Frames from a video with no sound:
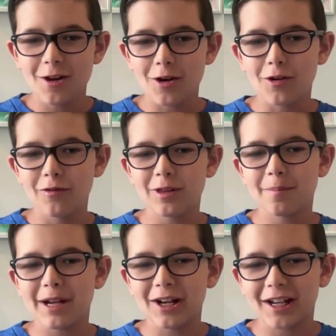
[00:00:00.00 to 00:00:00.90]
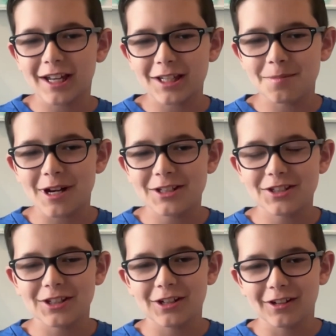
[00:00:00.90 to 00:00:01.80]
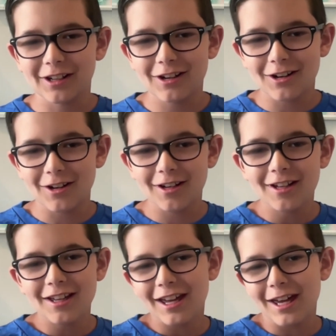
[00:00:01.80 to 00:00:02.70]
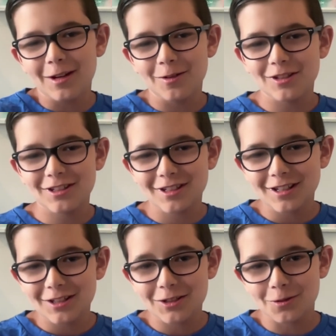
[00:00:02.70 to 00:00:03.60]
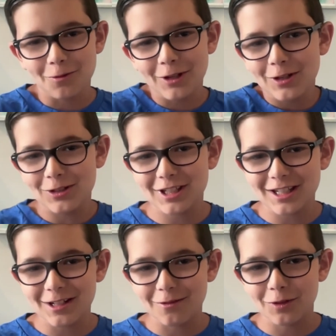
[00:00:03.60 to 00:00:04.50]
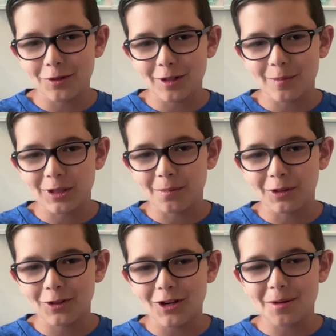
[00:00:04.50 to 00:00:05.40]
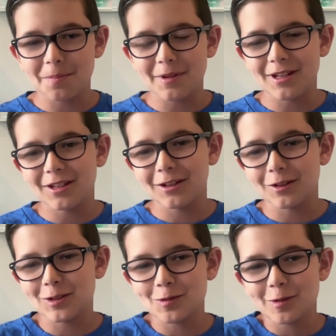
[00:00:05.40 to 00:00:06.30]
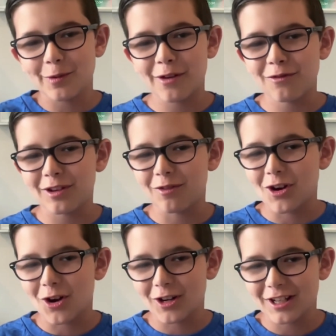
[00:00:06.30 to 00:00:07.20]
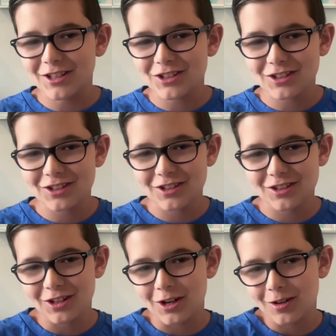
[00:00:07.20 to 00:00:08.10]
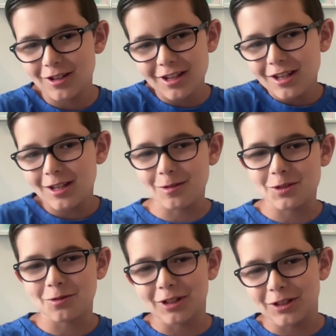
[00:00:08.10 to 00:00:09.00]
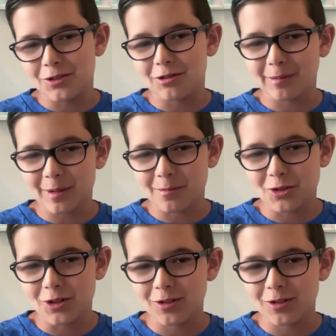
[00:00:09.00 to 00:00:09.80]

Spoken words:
over the barricades by a security guard, and it was surreal to interview him on the blue carpet. He's one of my favorite artists, so it was surreal, a dream come true.